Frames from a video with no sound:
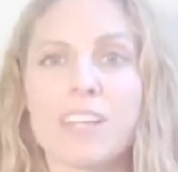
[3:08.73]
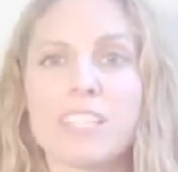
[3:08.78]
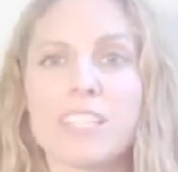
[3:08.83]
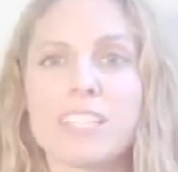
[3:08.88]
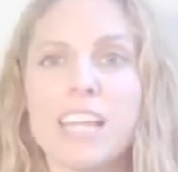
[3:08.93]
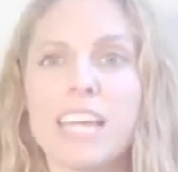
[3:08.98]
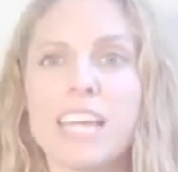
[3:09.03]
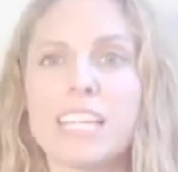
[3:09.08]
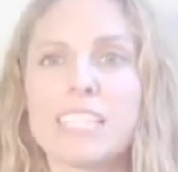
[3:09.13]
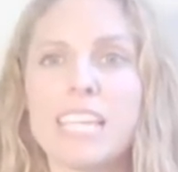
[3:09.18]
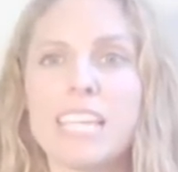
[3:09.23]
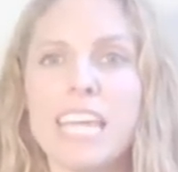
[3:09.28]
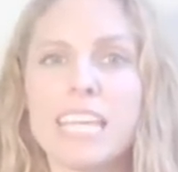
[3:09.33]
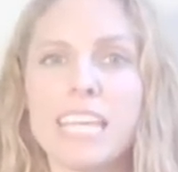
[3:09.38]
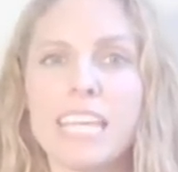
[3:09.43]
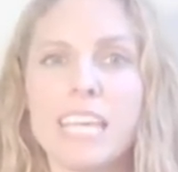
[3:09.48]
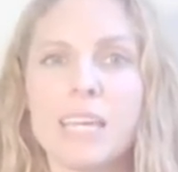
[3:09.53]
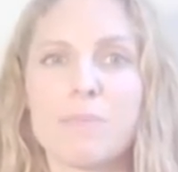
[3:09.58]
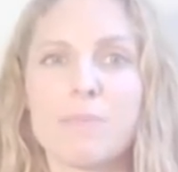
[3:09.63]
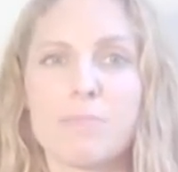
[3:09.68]
it's like
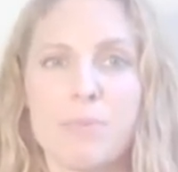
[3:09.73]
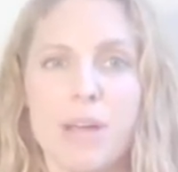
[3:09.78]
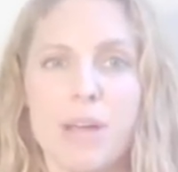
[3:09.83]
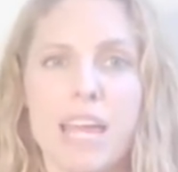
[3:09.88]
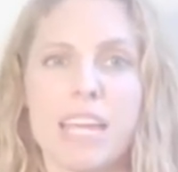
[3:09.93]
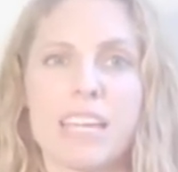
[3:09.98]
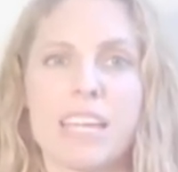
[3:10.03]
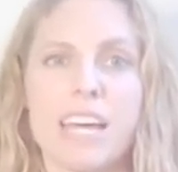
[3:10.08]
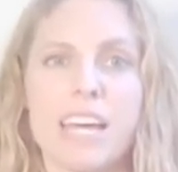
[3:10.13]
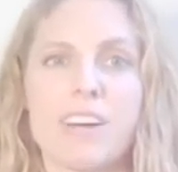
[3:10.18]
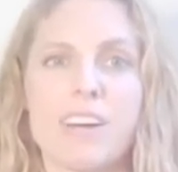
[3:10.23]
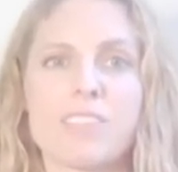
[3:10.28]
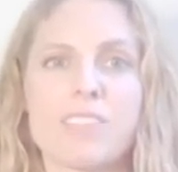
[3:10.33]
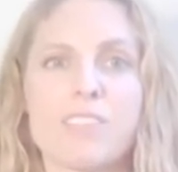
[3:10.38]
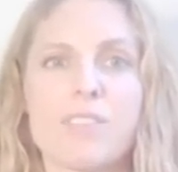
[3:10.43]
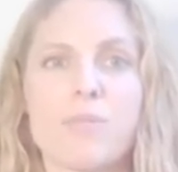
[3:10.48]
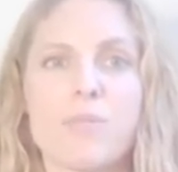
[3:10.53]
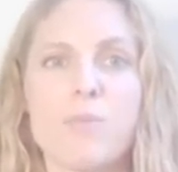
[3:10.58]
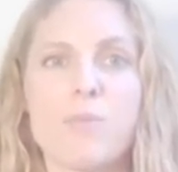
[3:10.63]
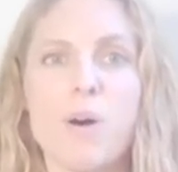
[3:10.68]
taking a brick out
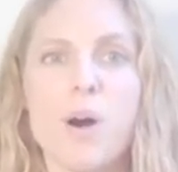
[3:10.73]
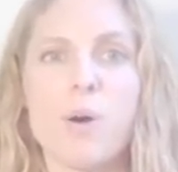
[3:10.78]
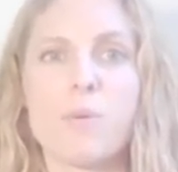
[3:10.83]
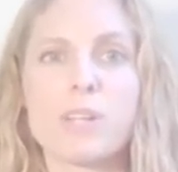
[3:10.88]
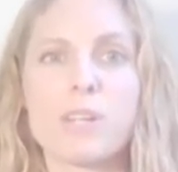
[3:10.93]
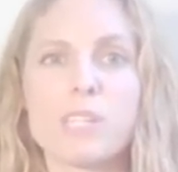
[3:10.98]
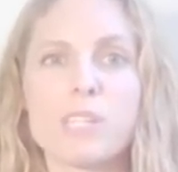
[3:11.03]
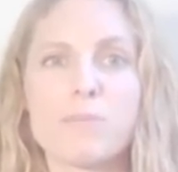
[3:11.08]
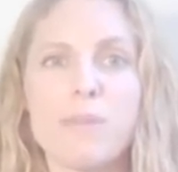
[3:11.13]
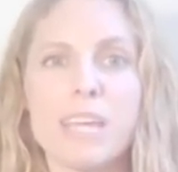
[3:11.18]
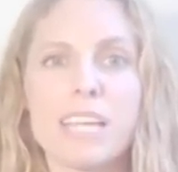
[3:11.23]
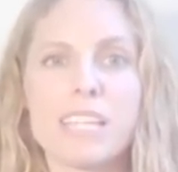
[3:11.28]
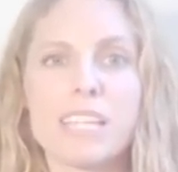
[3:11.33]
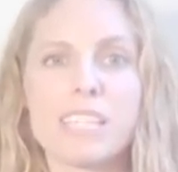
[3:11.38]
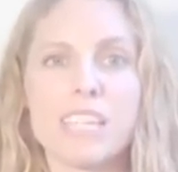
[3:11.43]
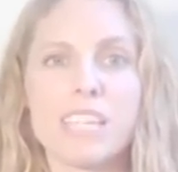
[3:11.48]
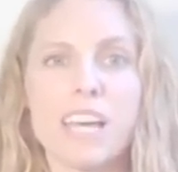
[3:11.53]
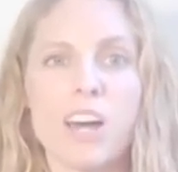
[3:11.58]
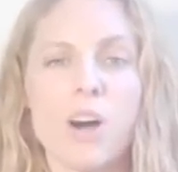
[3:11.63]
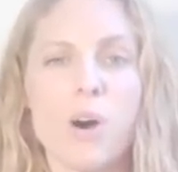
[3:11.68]
of the wall, which makes
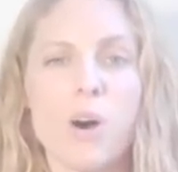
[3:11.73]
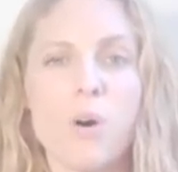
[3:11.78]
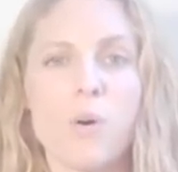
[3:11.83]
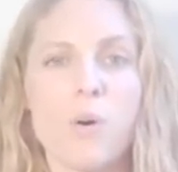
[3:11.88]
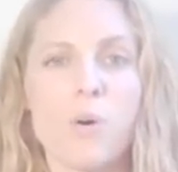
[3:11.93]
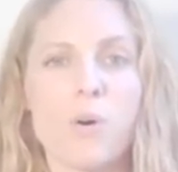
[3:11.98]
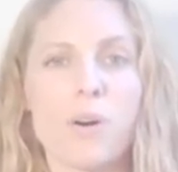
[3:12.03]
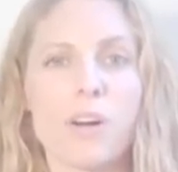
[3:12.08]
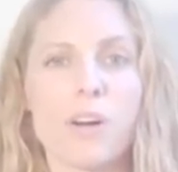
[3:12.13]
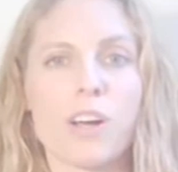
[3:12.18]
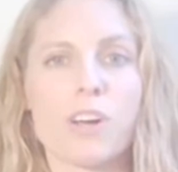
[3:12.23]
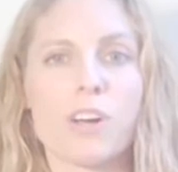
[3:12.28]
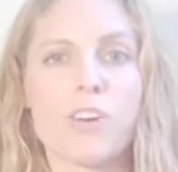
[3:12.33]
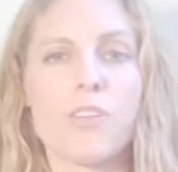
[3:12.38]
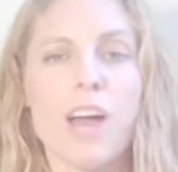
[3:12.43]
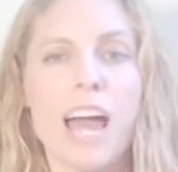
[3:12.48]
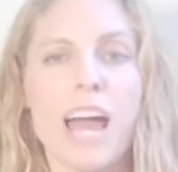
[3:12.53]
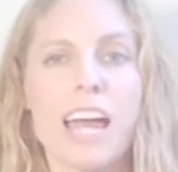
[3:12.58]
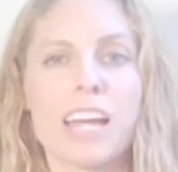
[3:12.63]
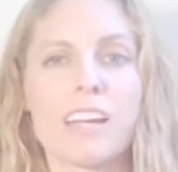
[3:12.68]
a hole or a
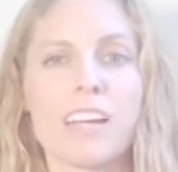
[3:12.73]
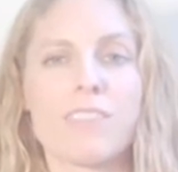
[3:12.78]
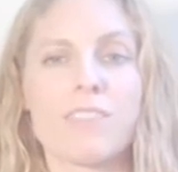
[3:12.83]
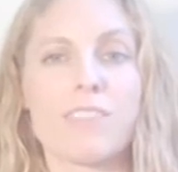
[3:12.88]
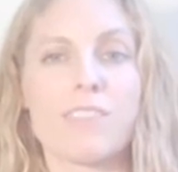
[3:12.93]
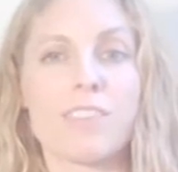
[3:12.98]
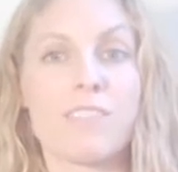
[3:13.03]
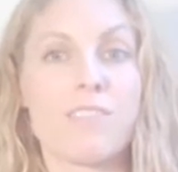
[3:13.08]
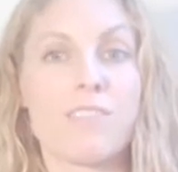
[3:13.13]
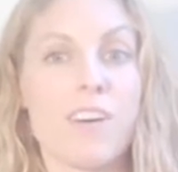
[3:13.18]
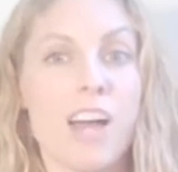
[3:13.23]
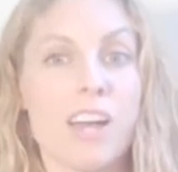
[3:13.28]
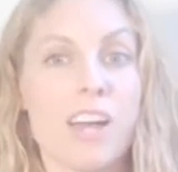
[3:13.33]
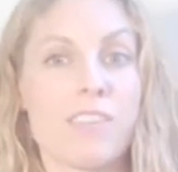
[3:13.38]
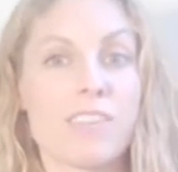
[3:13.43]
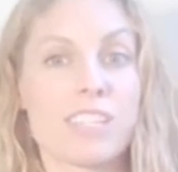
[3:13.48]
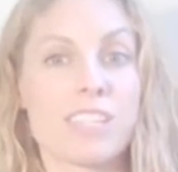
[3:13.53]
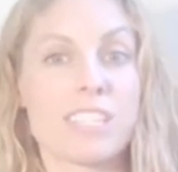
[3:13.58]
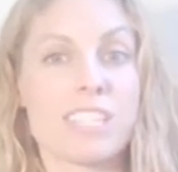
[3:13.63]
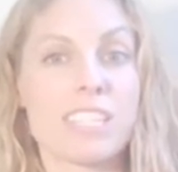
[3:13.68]
crack for the
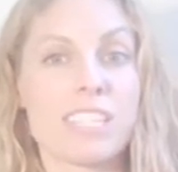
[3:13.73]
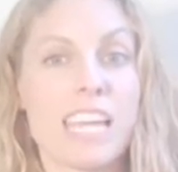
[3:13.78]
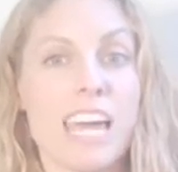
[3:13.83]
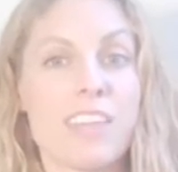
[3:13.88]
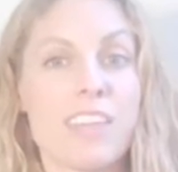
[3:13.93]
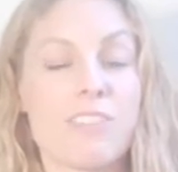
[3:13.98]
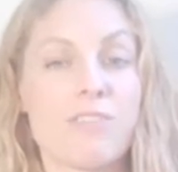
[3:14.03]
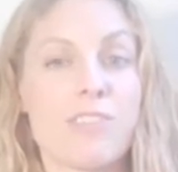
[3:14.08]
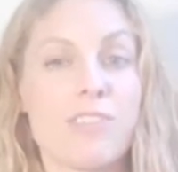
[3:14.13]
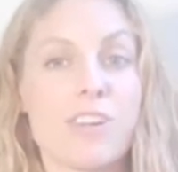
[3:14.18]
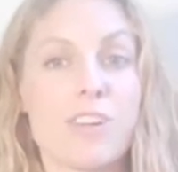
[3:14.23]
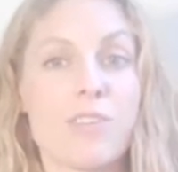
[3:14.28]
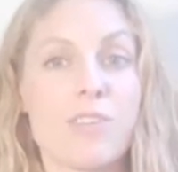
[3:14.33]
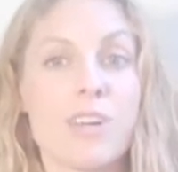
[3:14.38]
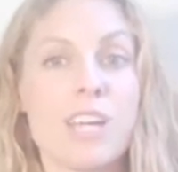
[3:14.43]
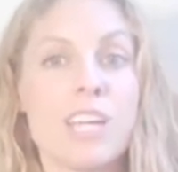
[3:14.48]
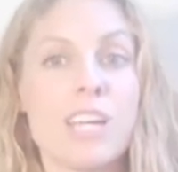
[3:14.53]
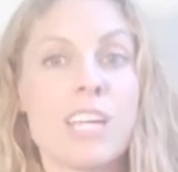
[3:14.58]
virus to get through,